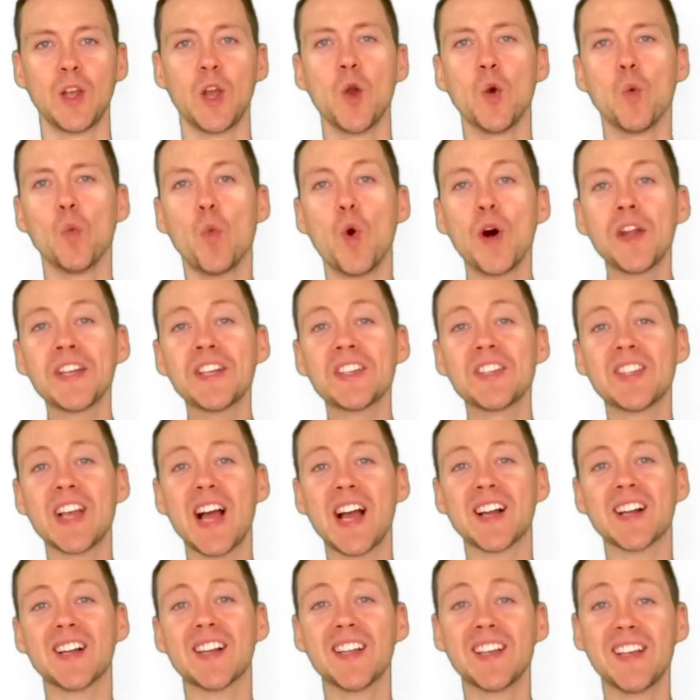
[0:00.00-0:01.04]
What
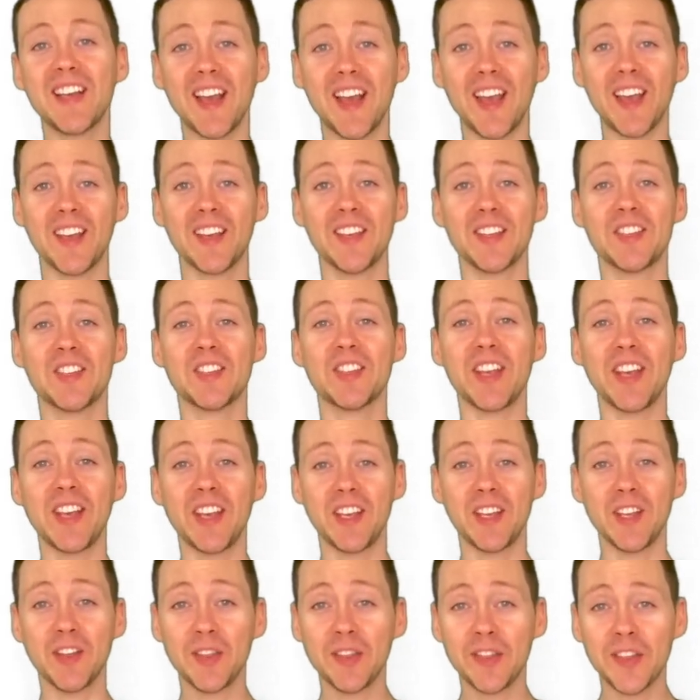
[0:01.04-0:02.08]
exactly is
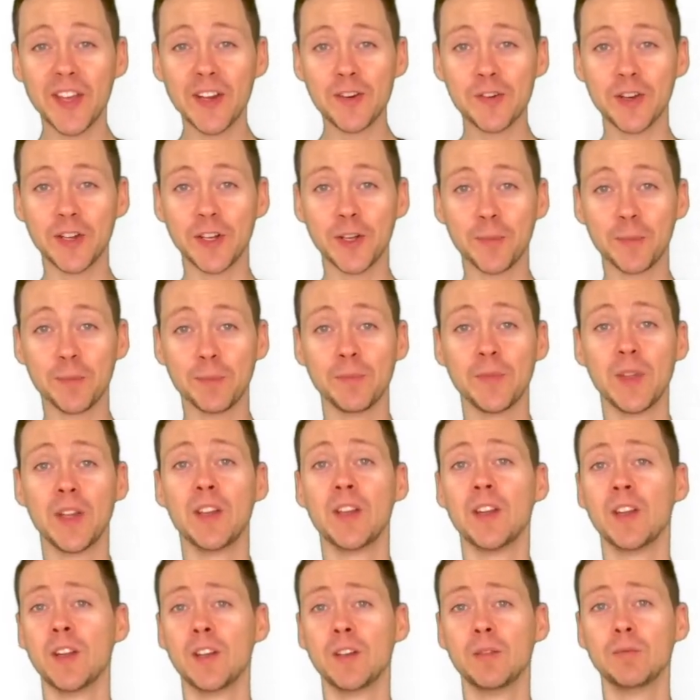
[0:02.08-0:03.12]
Ethereum?
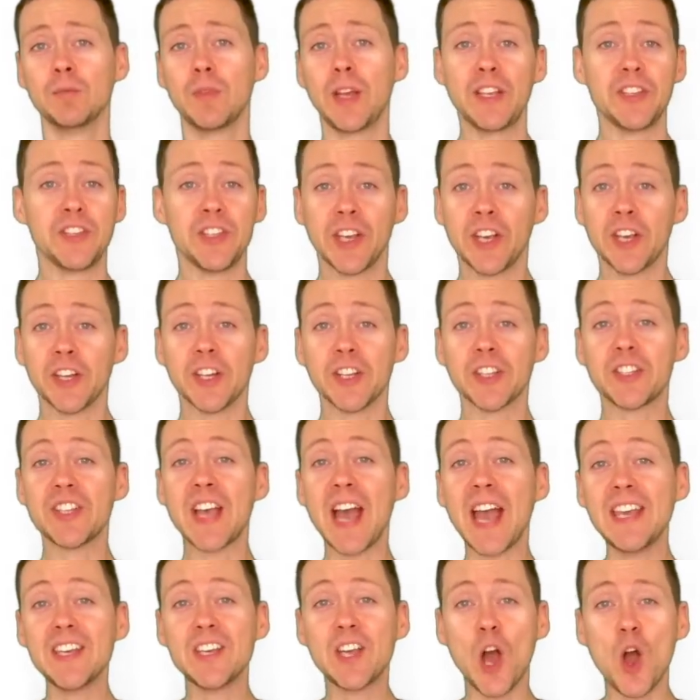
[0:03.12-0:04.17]
Is it going to
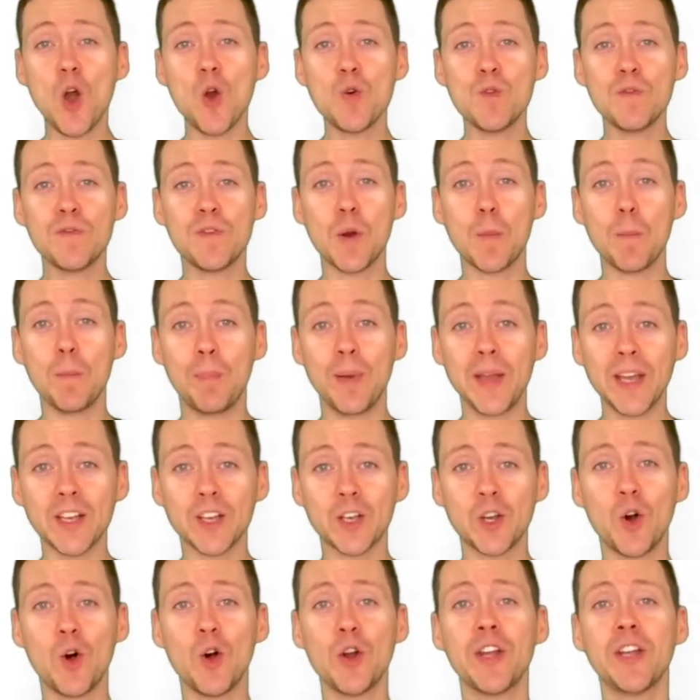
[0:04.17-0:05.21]
take over
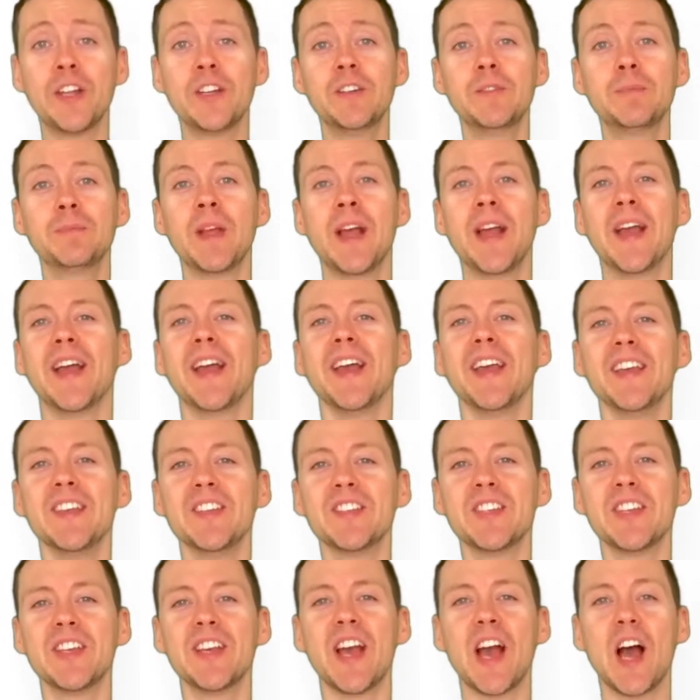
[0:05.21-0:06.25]
Bitcoin?
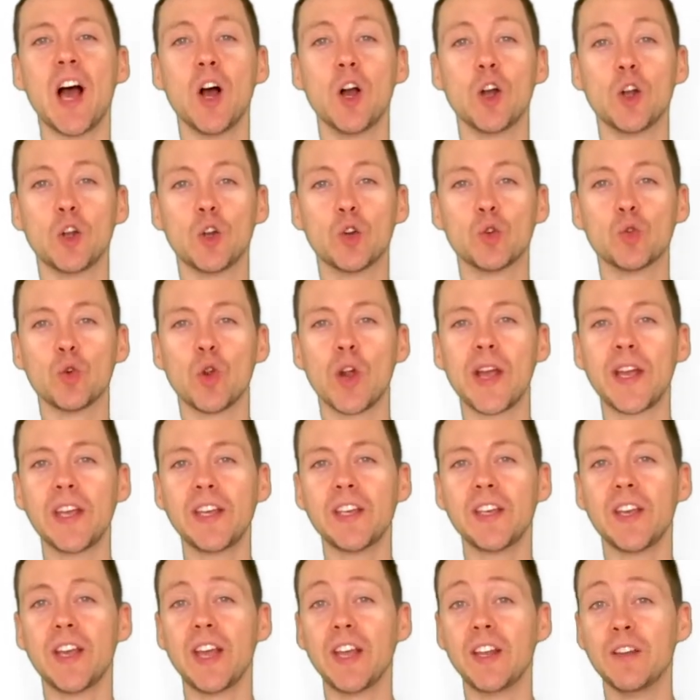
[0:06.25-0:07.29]
Is it a great
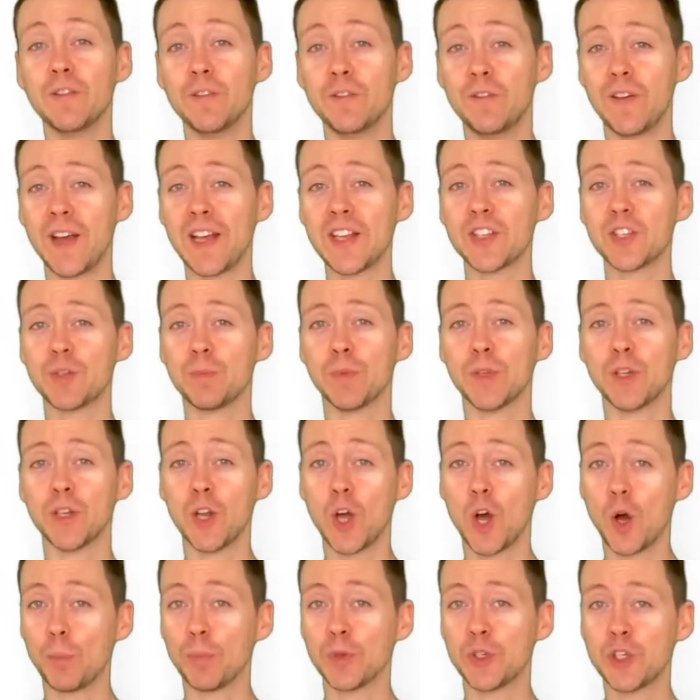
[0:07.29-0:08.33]
investment
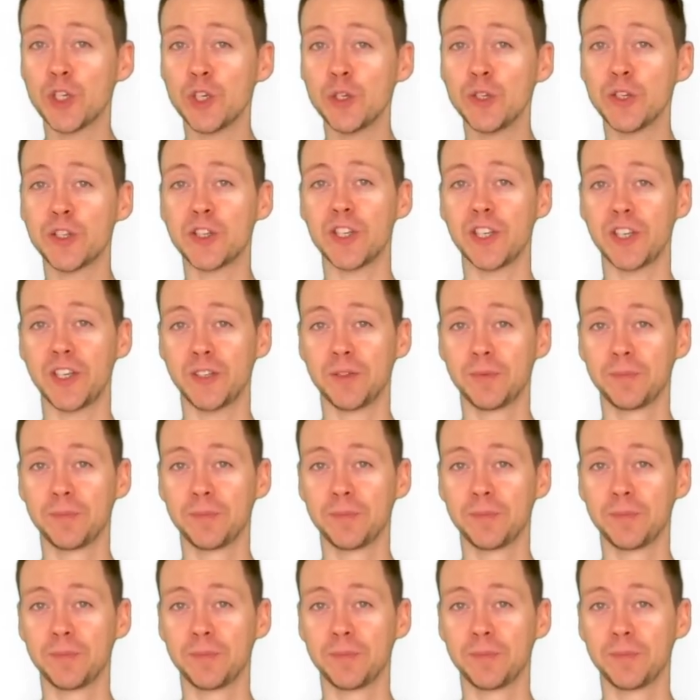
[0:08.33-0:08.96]
opportunity?